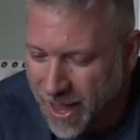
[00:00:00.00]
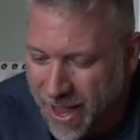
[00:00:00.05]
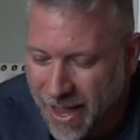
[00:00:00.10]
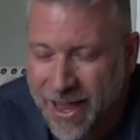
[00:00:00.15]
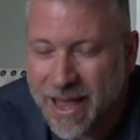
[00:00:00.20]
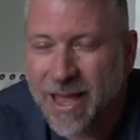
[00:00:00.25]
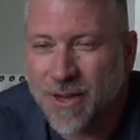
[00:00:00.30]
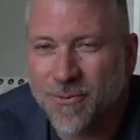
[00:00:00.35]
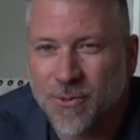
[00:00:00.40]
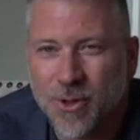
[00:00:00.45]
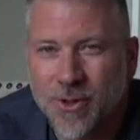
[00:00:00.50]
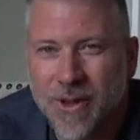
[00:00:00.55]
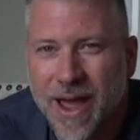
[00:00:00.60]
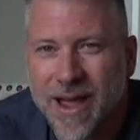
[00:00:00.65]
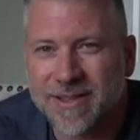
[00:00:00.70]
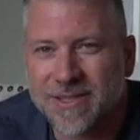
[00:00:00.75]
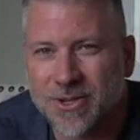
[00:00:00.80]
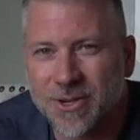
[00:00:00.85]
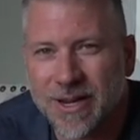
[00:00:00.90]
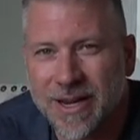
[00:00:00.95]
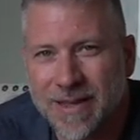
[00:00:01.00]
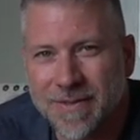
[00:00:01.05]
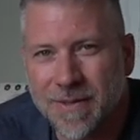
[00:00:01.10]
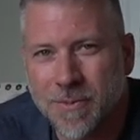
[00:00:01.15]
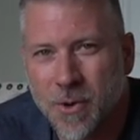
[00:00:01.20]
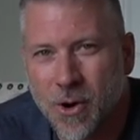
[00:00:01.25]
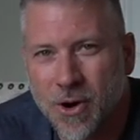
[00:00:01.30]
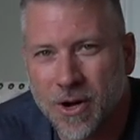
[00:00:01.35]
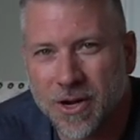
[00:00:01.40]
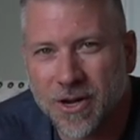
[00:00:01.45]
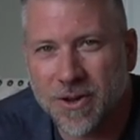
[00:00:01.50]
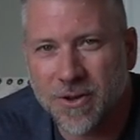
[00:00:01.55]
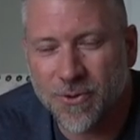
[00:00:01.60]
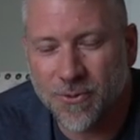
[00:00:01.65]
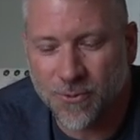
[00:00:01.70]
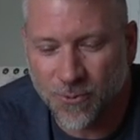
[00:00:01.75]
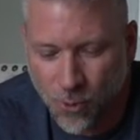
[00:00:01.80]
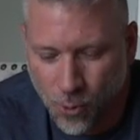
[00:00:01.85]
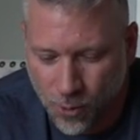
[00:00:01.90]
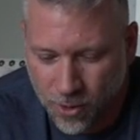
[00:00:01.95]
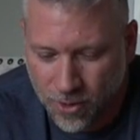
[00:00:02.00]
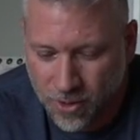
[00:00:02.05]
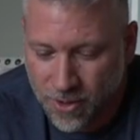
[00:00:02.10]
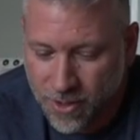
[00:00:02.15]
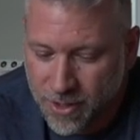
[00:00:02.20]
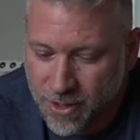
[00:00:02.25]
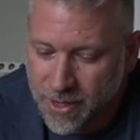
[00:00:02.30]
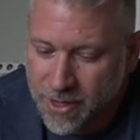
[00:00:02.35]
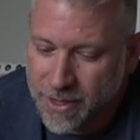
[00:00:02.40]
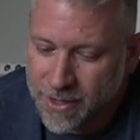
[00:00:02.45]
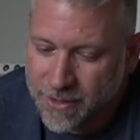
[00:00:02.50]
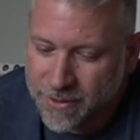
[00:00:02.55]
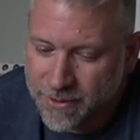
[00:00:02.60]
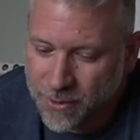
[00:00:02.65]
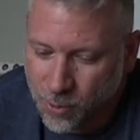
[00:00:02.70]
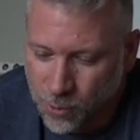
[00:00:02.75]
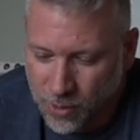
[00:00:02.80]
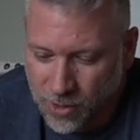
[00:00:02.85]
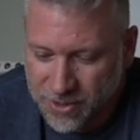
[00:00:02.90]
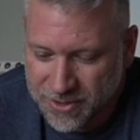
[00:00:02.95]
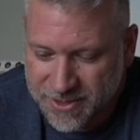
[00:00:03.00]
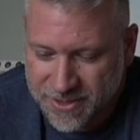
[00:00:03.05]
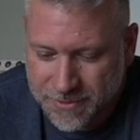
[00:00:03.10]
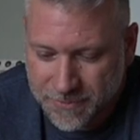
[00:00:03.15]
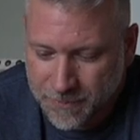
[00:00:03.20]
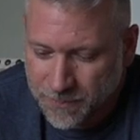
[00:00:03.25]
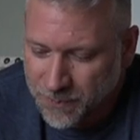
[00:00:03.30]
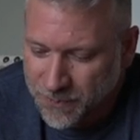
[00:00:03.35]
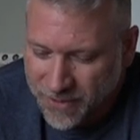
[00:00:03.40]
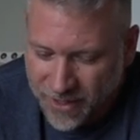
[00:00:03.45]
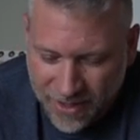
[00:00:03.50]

If you guys are in the market for quilts,